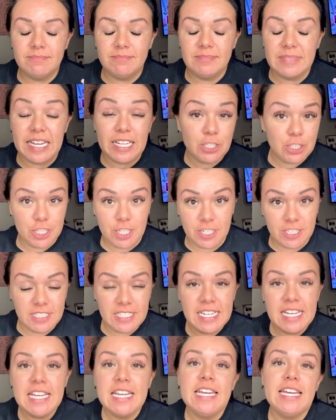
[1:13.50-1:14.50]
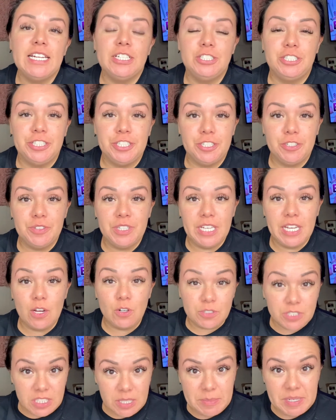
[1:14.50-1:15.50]
entered into, the
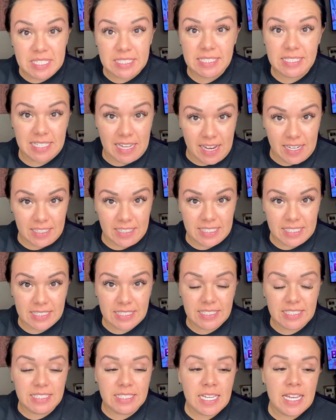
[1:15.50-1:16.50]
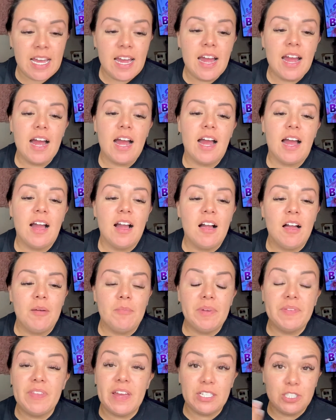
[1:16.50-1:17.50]
Ultimate Stylist, um,
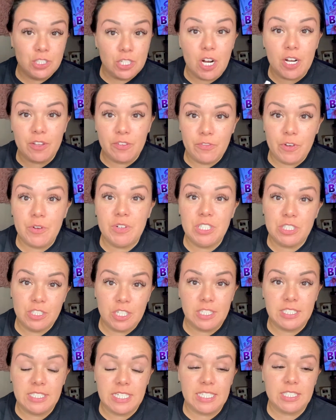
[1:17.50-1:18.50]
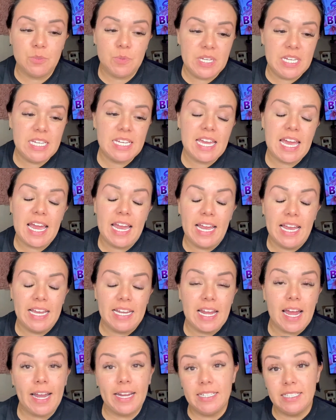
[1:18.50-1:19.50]
they start voting starts next week and
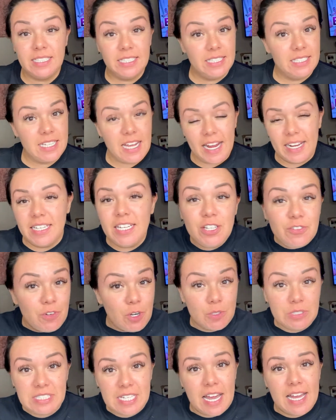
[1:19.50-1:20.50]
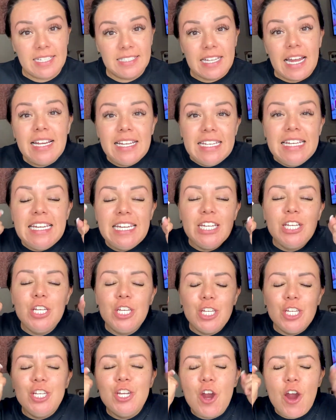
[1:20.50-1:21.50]
I need I need votes guys I need
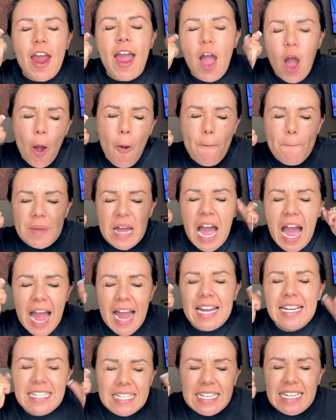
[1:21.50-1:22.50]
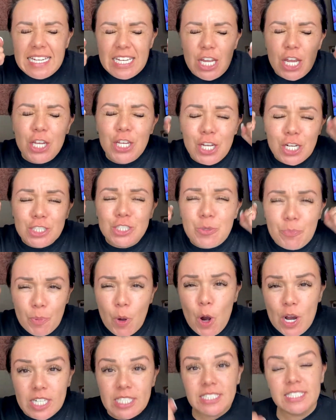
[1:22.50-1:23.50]
your help I need your
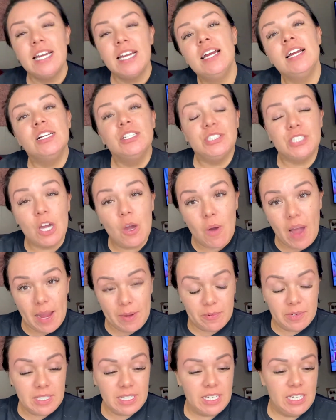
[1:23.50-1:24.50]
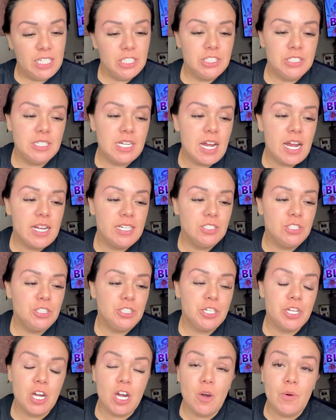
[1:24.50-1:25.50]
support so I really need you guys to
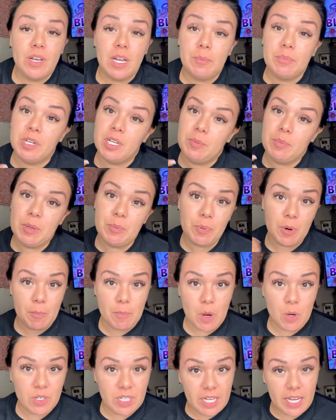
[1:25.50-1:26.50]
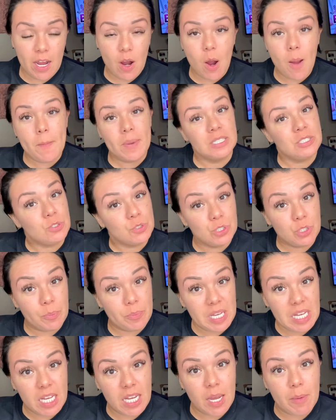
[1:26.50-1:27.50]
go and I'm gonna be promoting it on my social
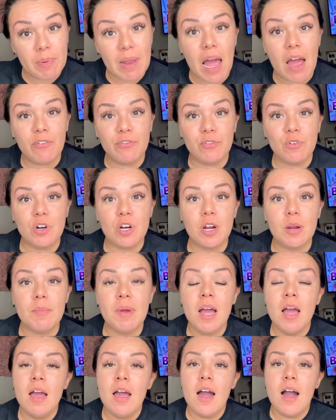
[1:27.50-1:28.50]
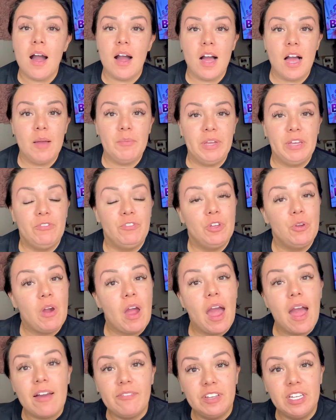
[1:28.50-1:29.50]
media platform um, if you
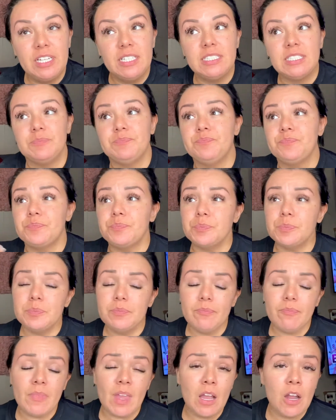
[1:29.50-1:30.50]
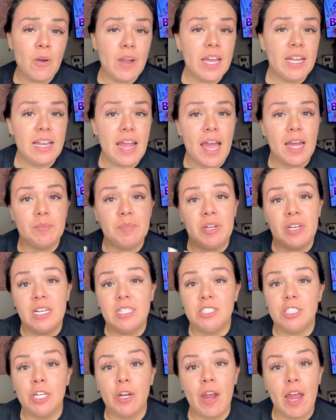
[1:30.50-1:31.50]
haven't go ahead and add me on
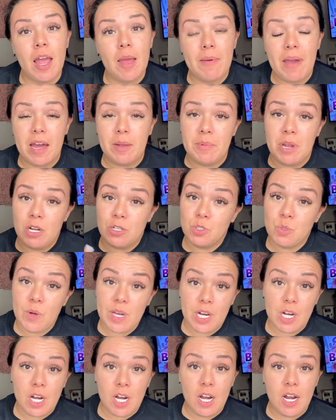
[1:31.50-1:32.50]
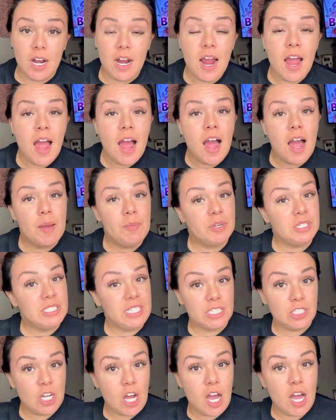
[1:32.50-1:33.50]
Instagram, add me on Twitter, I'm on
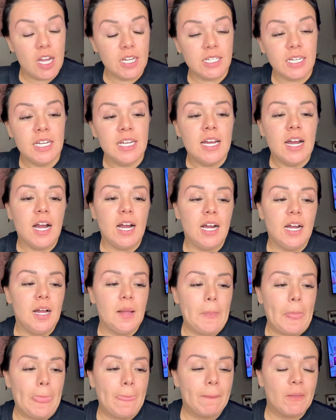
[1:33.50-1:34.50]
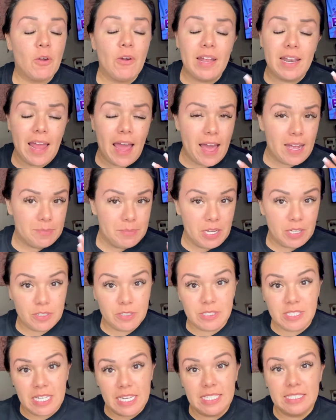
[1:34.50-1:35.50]
TikTok. Um, go ahead and add me on
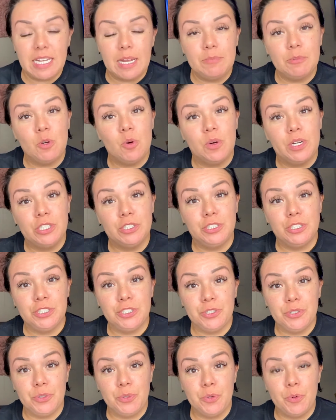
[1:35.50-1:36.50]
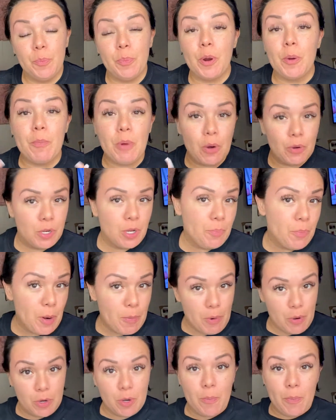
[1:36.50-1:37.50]
those things. I'm going to promote it,
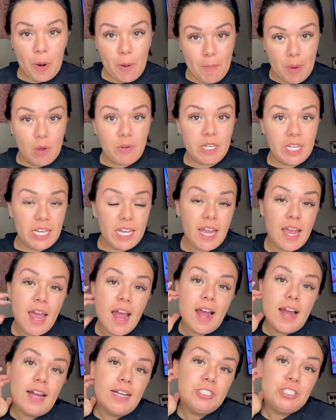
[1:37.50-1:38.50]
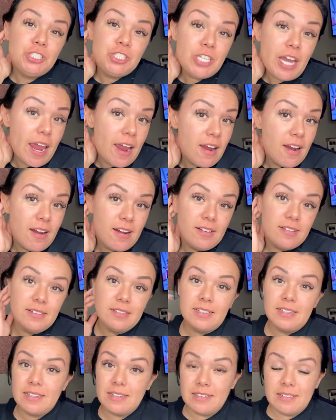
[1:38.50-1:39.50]
promote it, promote it, share,
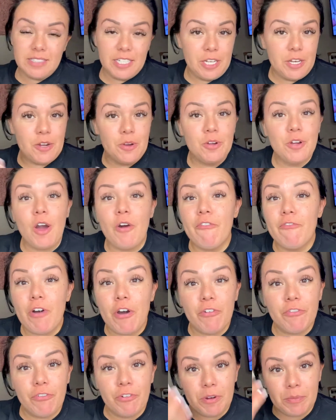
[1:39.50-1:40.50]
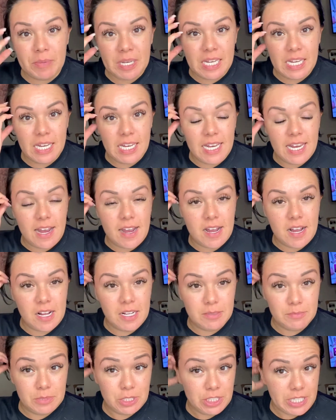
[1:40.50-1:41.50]
you know, go vote for me,
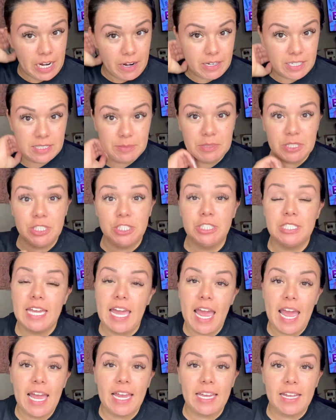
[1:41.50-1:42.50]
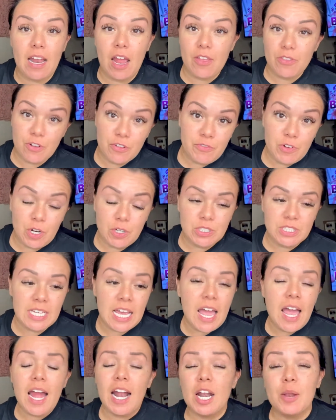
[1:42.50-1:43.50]
um, share it as much as you can, get other votes.
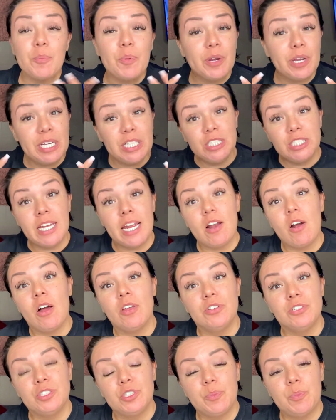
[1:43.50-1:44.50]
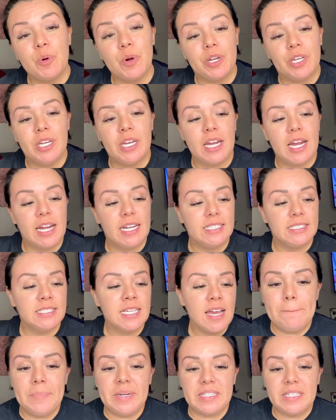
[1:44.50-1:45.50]
I appreciate all the support, you guys.
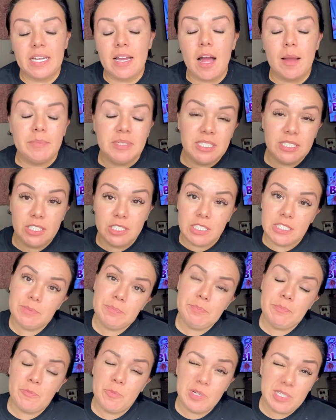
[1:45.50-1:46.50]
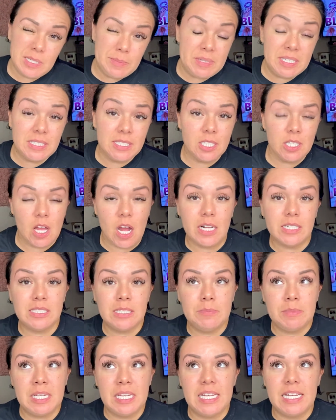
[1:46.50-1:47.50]
But the competition really means a lot to
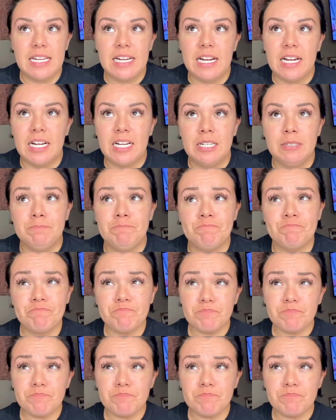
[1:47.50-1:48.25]
me. Um,